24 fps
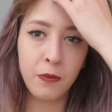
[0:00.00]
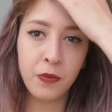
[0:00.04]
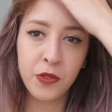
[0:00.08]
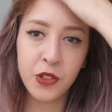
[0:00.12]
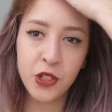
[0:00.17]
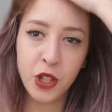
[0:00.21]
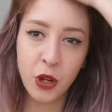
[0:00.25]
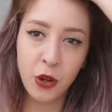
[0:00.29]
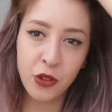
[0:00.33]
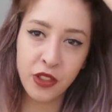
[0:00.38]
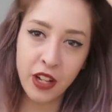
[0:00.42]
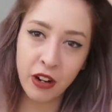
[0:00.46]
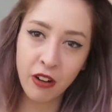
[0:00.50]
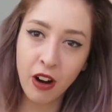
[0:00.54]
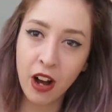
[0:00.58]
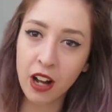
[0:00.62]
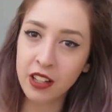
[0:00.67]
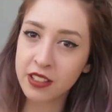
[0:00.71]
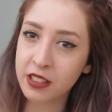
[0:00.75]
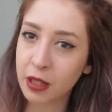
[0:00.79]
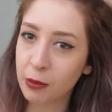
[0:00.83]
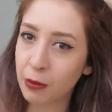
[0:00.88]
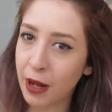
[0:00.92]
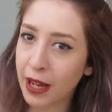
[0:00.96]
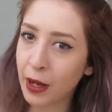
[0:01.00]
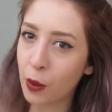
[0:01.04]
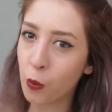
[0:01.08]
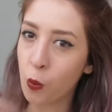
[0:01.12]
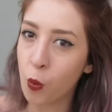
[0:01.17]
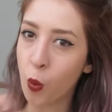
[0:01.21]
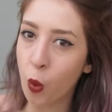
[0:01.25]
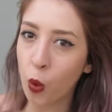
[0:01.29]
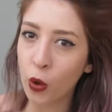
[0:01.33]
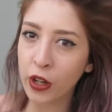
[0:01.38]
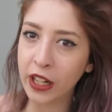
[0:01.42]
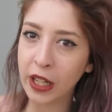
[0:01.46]
So there are some like
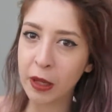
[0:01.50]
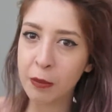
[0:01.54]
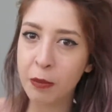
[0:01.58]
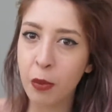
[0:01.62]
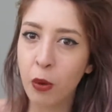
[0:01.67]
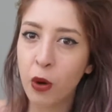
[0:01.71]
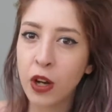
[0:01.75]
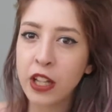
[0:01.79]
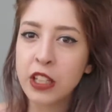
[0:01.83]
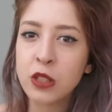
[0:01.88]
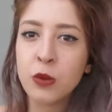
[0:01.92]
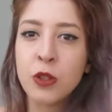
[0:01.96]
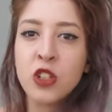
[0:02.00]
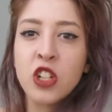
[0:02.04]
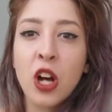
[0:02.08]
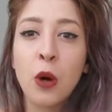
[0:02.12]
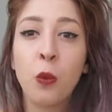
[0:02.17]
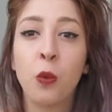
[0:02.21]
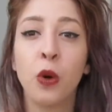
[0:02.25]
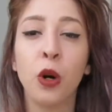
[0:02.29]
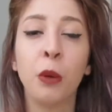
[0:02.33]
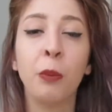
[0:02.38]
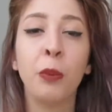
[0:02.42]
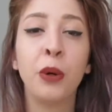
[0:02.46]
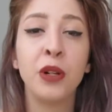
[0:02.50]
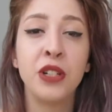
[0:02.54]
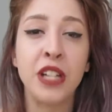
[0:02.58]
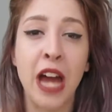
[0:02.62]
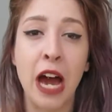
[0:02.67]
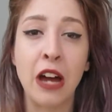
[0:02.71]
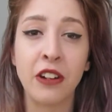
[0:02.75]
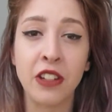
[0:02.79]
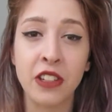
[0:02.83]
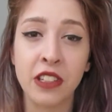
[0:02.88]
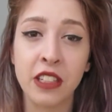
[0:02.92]
warning points which I will put down